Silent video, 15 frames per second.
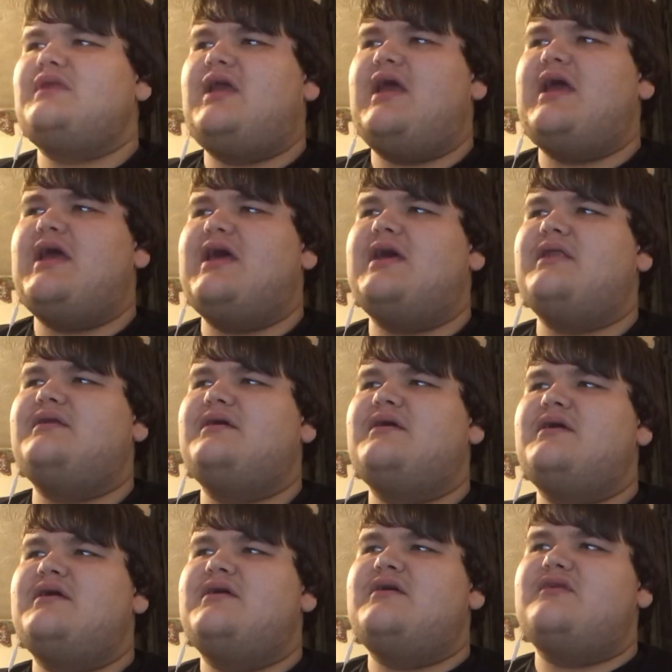And
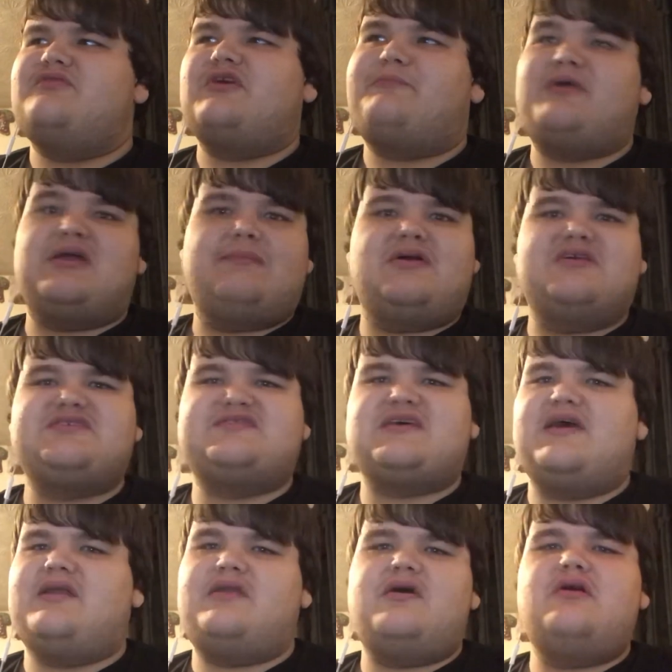they're pretty much
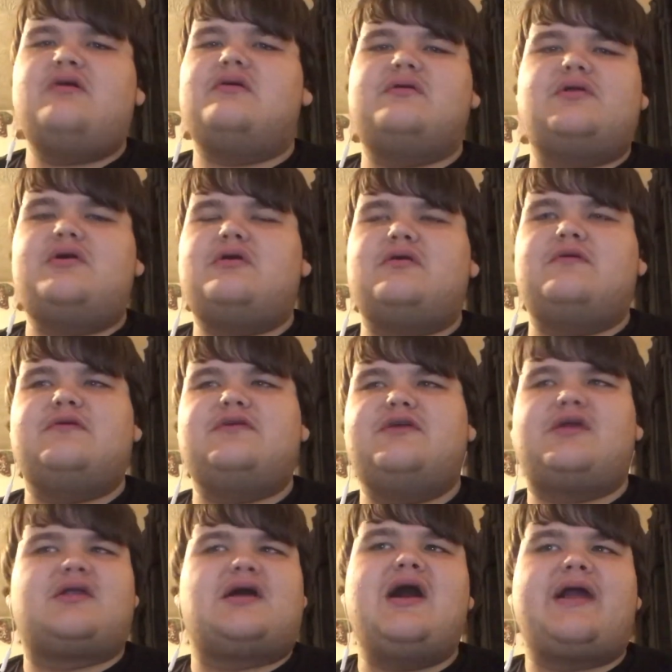saying, "No,
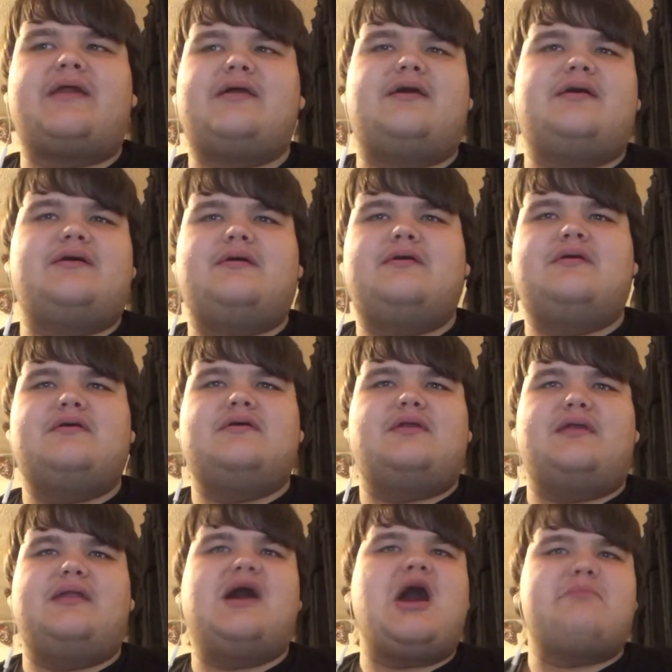you're not gonna
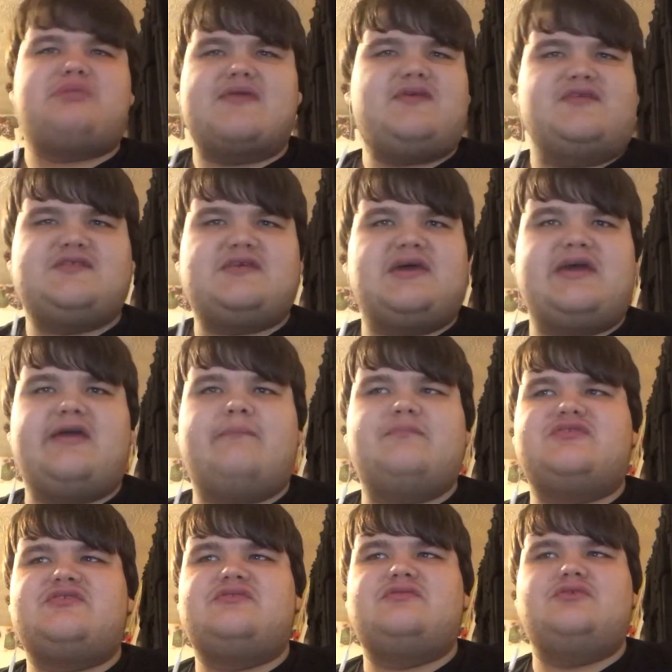not play these
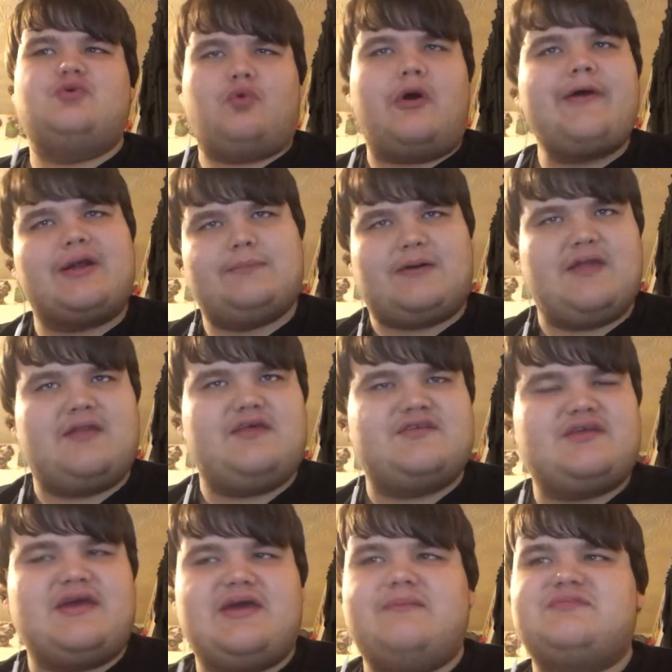games. You are gonna play these
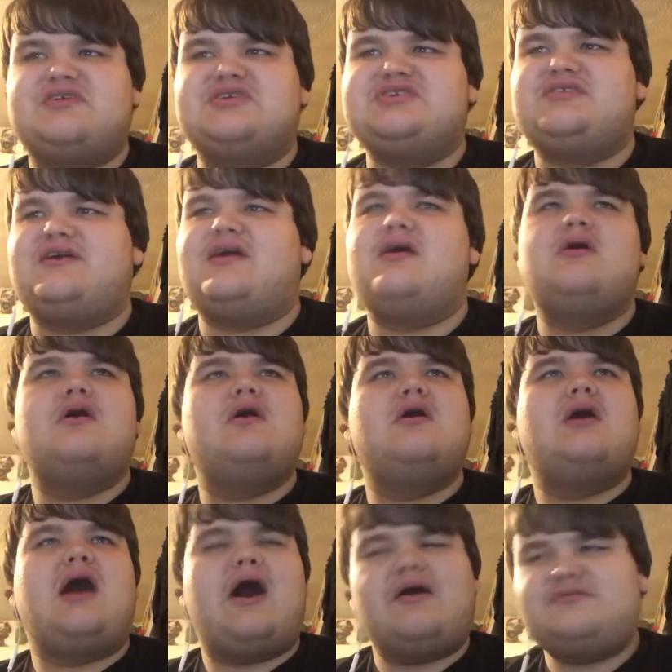games." And she's like,
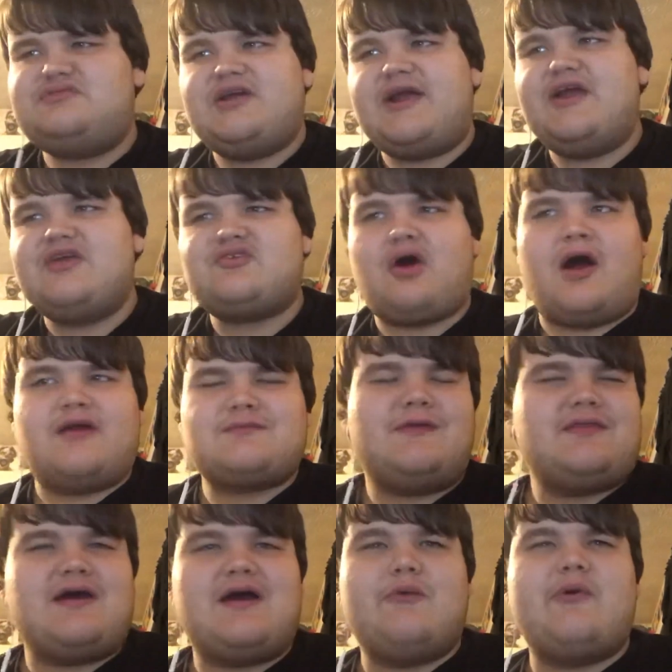"How dare you talk to
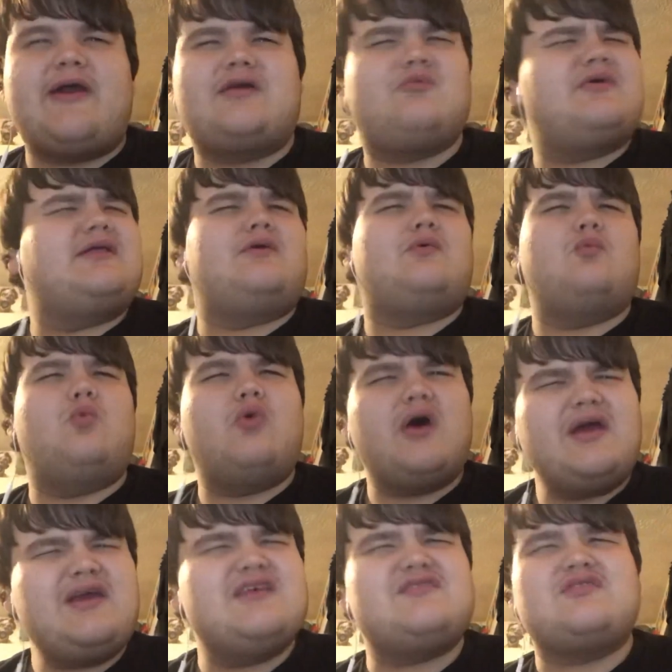me that way?" And you're wondering, like,
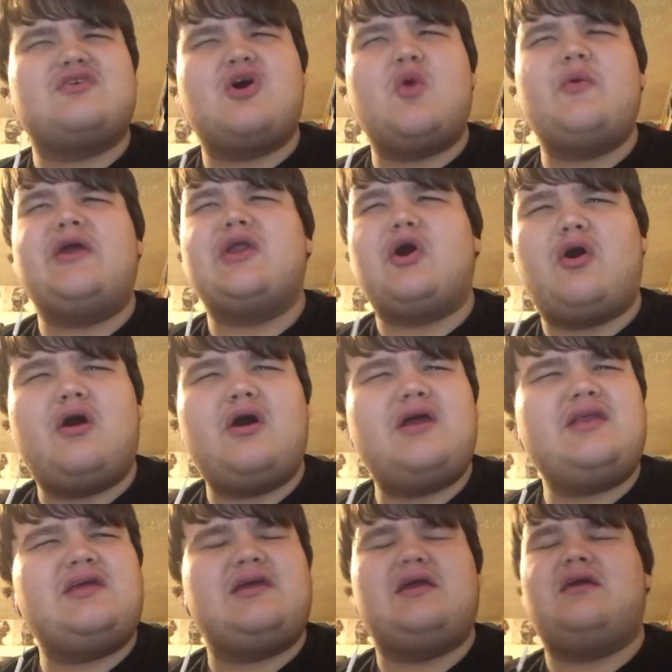what is going
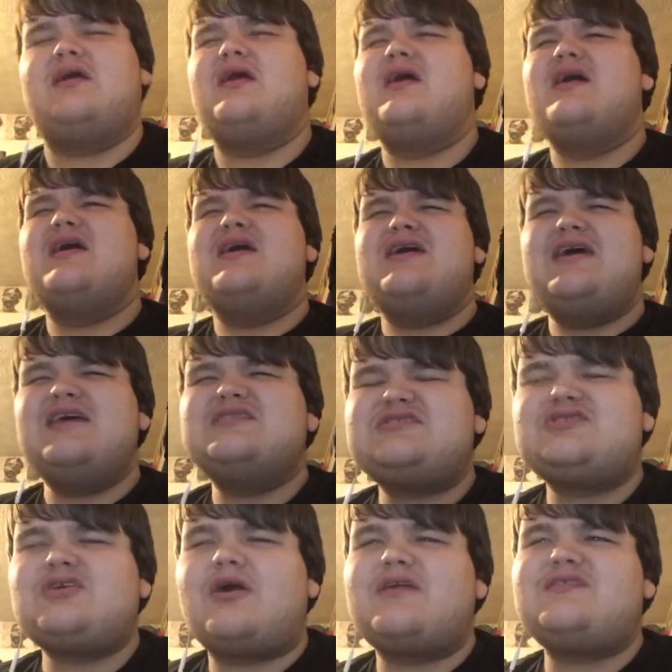on here? It
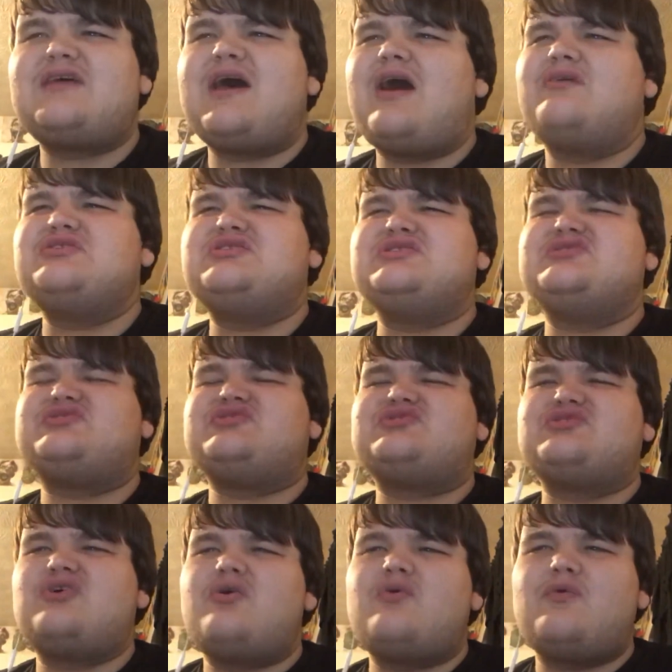starts out just
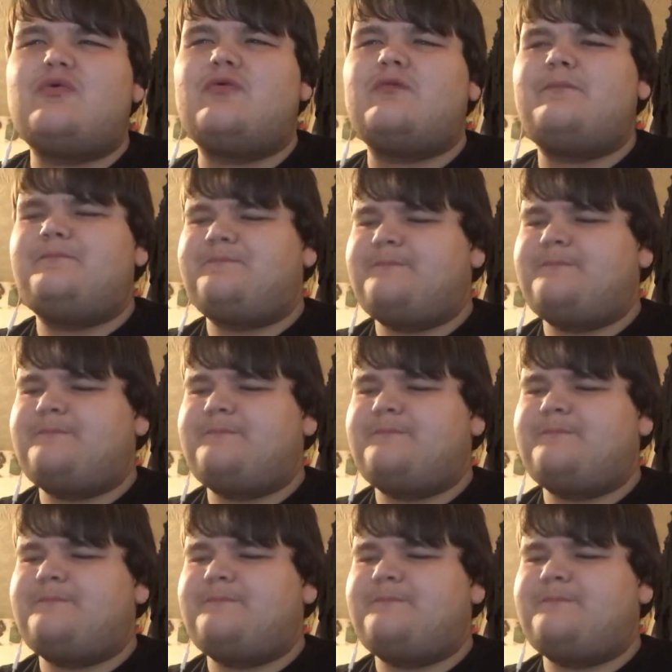so.